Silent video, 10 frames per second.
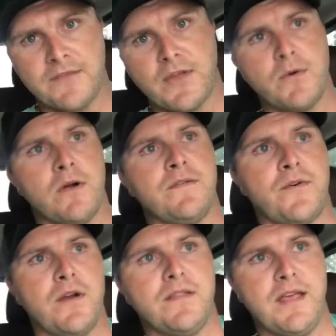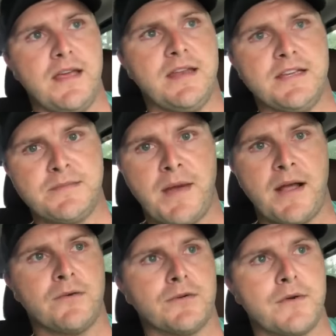and I'll throw it on for you then and get you
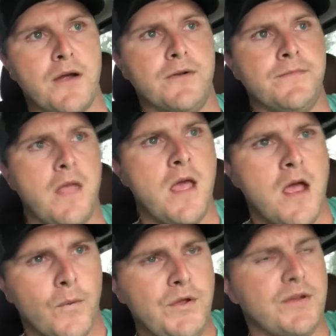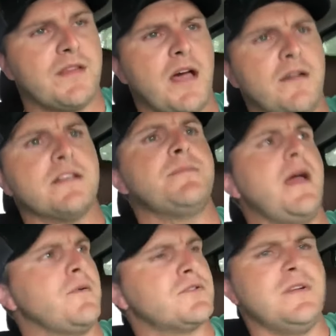back on the road. Well, you could tell this
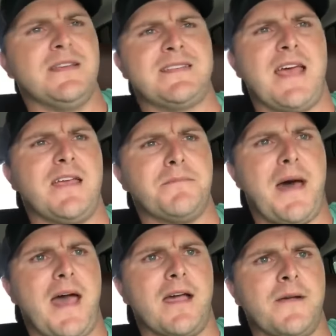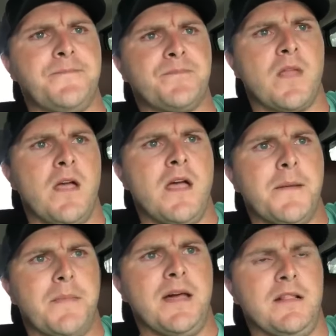man was really taken back.
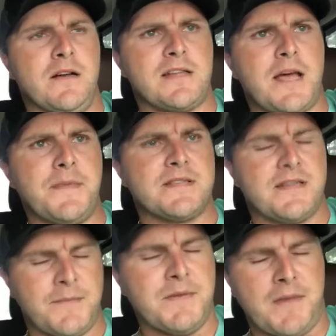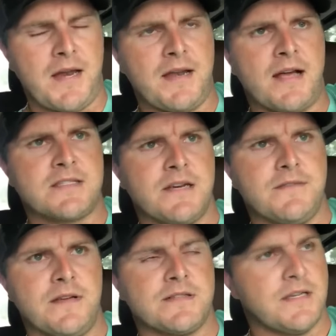But he looked at me and said, that'd be mighty nice of
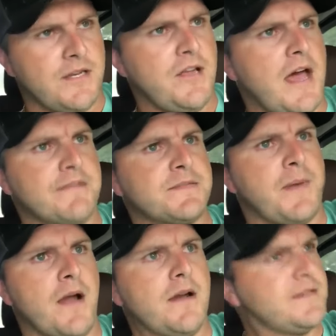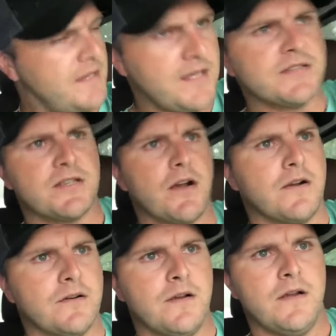you. I said, do you have a spare? He said, yes,
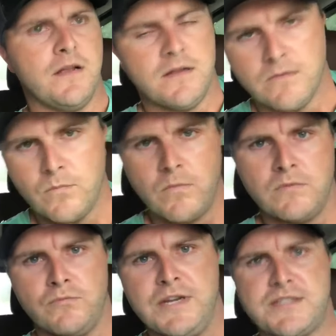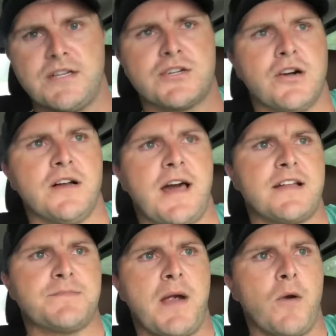sir. Reached in the trunk,
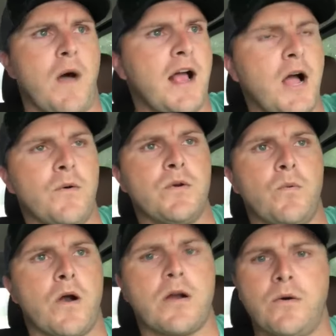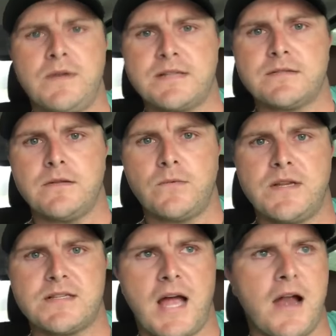got a spare. Well, I go into work on this on
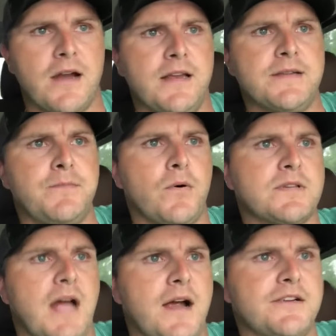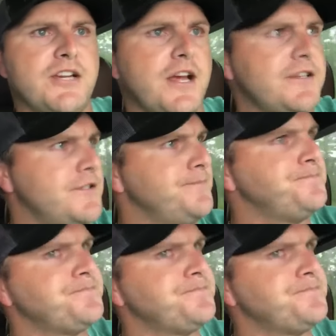this tire, getting this boy's tire changed.